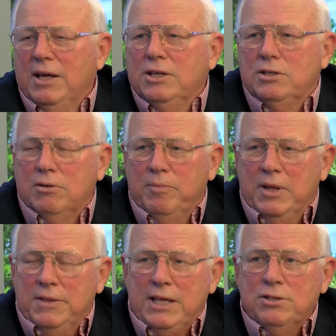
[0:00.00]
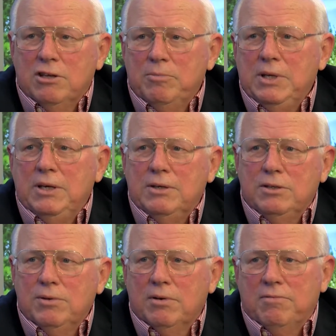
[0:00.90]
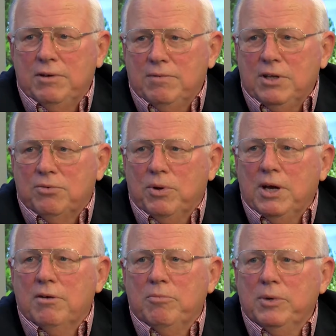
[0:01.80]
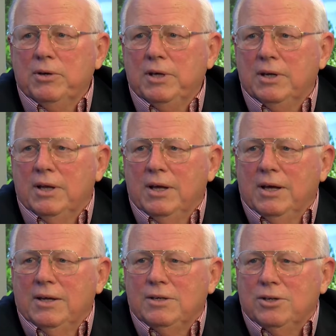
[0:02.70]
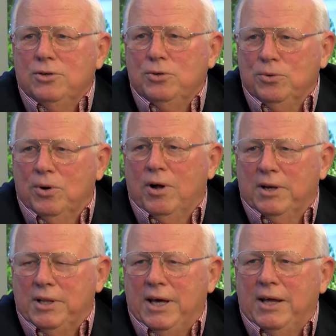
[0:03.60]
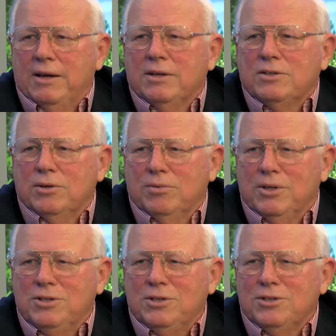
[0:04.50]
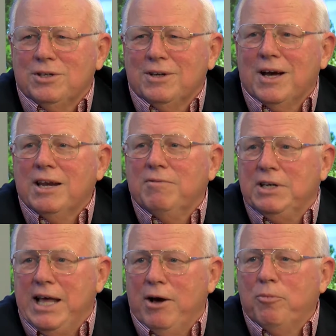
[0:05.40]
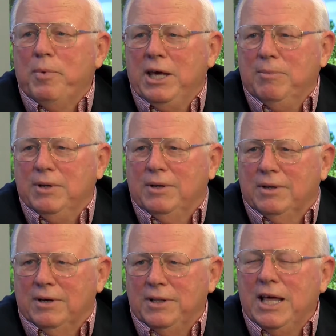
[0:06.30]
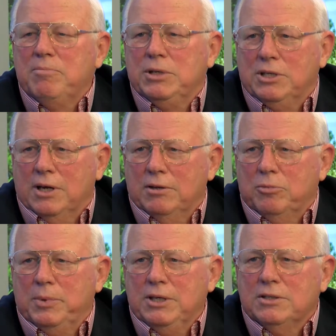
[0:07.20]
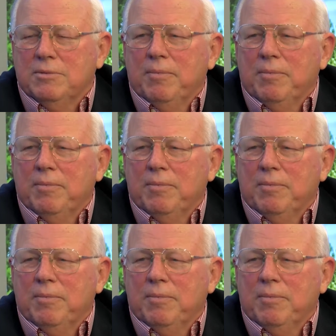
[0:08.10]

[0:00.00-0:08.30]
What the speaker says: So that's going to be $250, $300 million to do all of that. So this is a kind of a down payment on that particular piece.